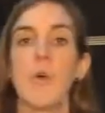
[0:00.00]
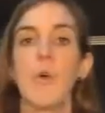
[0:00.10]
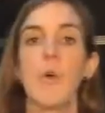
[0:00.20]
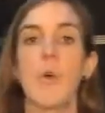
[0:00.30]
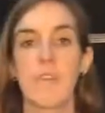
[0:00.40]

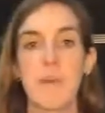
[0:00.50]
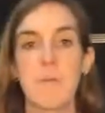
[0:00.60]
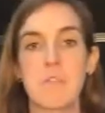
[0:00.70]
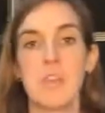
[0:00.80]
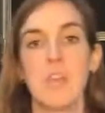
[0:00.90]
or
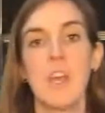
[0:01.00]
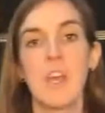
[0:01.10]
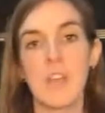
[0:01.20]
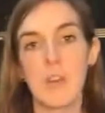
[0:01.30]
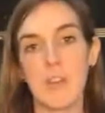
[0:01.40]
reception,
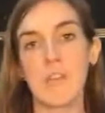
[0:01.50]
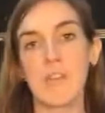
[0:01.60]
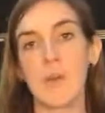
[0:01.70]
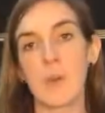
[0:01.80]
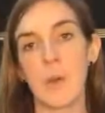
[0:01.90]
you can
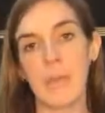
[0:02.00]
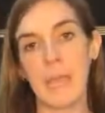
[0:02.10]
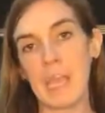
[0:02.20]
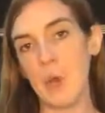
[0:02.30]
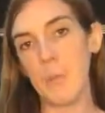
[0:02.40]
still come and
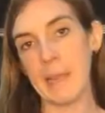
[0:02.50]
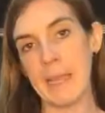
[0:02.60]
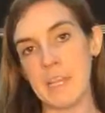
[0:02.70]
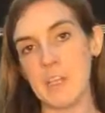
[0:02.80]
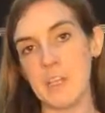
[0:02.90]
get your
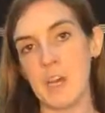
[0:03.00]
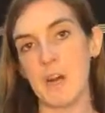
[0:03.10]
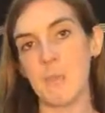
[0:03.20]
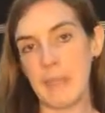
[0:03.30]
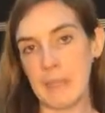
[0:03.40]
Play-Doh
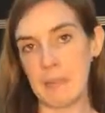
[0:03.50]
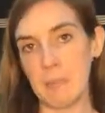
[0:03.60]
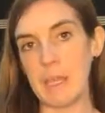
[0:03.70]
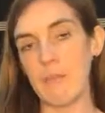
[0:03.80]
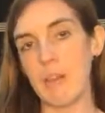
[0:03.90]
tub next
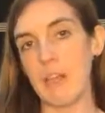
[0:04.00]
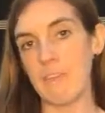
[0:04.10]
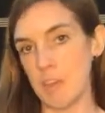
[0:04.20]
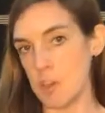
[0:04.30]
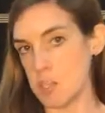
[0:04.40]
week ready
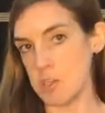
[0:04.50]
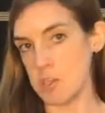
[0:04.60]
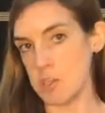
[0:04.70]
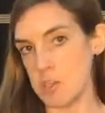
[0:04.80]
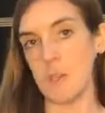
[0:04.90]
for your dough disco.